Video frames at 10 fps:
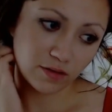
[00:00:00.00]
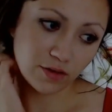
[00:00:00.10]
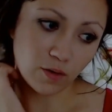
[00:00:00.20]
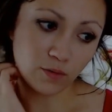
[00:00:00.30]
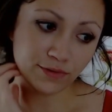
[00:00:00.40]

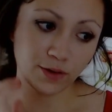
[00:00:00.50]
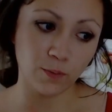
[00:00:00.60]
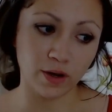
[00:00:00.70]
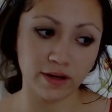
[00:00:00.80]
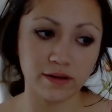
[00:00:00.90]
The only
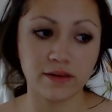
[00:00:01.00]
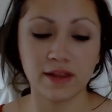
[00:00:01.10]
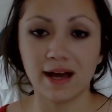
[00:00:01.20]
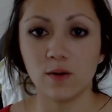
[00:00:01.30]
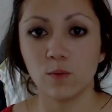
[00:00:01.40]
one
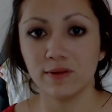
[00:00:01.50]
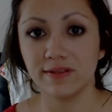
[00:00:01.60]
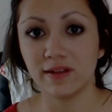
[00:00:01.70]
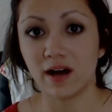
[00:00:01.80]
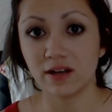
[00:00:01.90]
that will
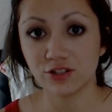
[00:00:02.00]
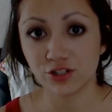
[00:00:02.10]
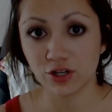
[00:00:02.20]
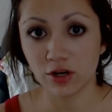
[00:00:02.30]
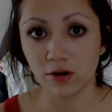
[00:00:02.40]
not
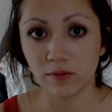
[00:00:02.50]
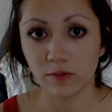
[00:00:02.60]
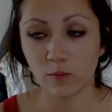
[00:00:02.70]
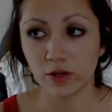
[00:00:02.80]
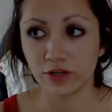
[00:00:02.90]
show
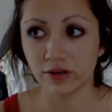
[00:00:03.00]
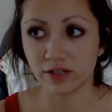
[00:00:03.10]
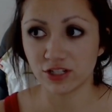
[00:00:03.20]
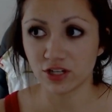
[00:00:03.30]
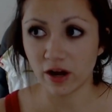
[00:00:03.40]
when you're in
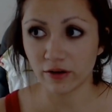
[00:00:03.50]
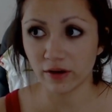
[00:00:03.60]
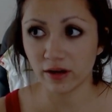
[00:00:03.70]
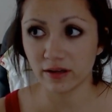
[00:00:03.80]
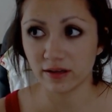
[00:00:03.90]
a
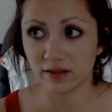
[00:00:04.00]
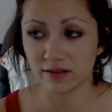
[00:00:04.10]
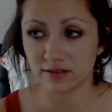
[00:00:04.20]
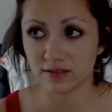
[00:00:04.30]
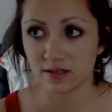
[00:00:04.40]
chakra
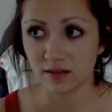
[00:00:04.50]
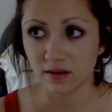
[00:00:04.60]
is